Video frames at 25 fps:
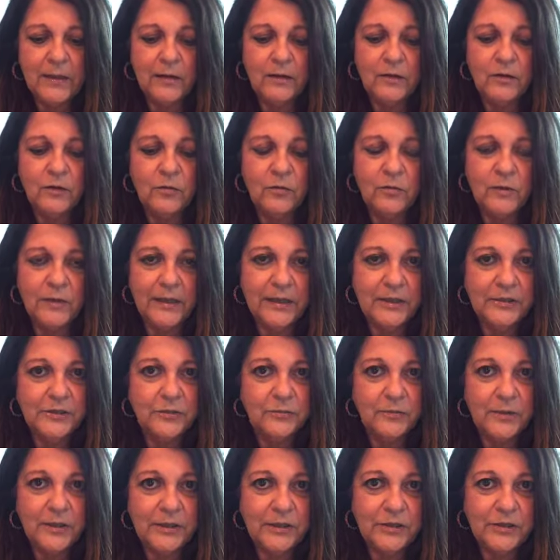you will get to
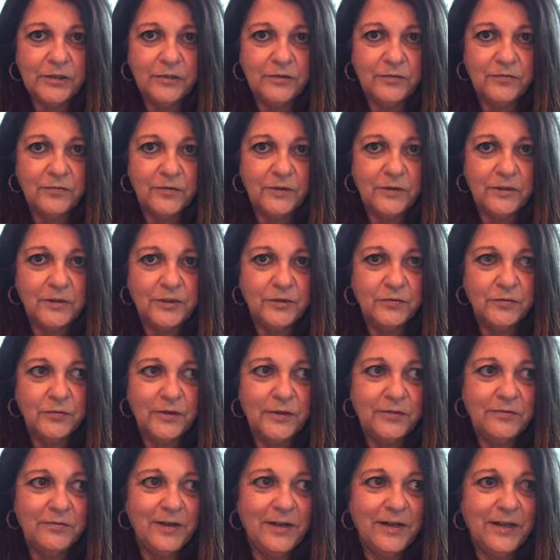register for this free
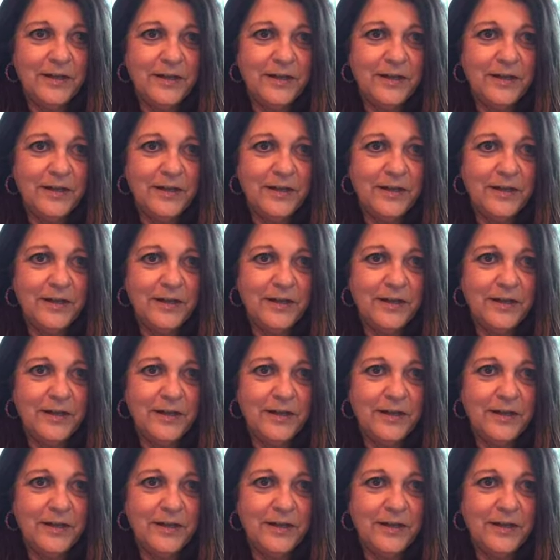event